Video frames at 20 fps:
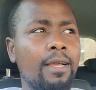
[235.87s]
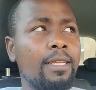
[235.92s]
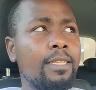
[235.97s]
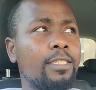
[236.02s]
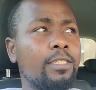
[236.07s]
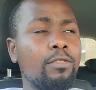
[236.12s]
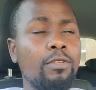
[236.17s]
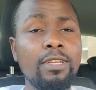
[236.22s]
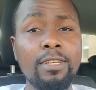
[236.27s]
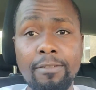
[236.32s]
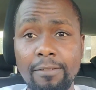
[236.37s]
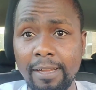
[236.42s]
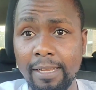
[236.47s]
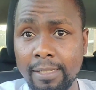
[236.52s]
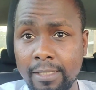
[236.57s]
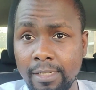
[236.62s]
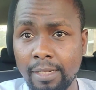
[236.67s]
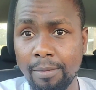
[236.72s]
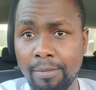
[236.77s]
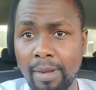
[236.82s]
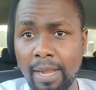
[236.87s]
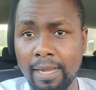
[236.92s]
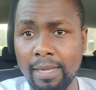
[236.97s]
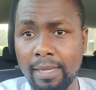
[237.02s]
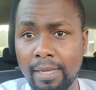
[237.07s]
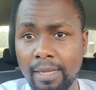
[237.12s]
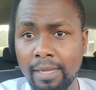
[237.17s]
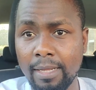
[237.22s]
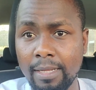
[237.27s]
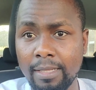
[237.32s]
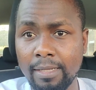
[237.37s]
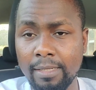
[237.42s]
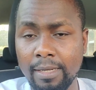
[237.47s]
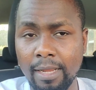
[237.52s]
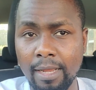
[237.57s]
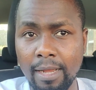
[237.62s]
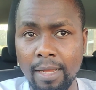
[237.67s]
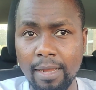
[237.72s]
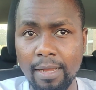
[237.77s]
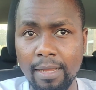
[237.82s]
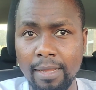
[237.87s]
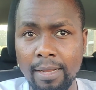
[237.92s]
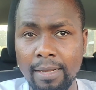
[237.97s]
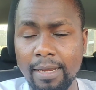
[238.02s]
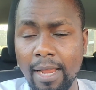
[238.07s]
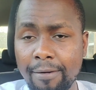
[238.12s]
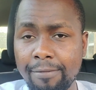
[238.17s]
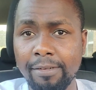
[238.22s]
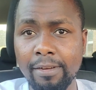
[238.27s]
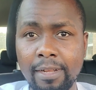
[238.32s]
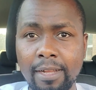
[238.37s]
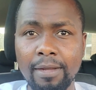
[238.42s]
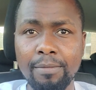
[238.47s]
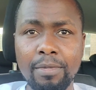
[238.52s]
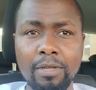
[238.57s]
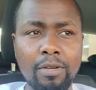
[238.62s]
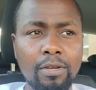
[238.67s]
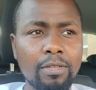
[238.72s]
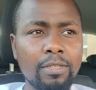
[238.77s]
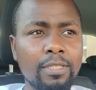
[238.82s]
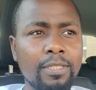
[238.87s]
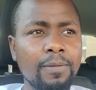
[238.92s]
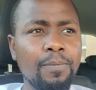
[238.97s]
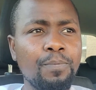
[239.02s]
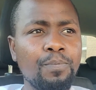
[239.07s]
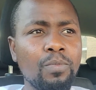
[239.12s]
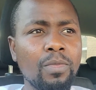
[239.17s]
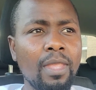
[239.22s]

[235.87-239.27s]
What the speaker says: is to invest back in Africa because